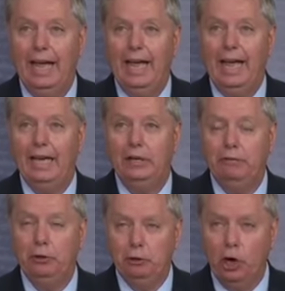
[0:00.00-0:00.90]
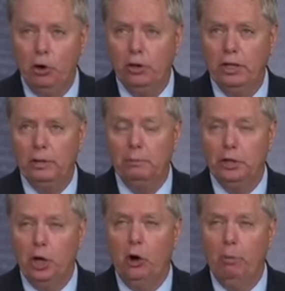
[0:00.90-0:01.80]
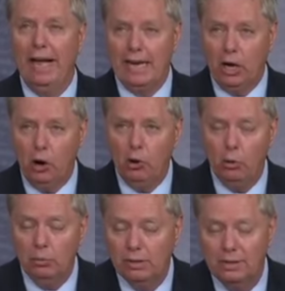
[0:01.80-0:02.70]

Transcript: And if you told them to go back home,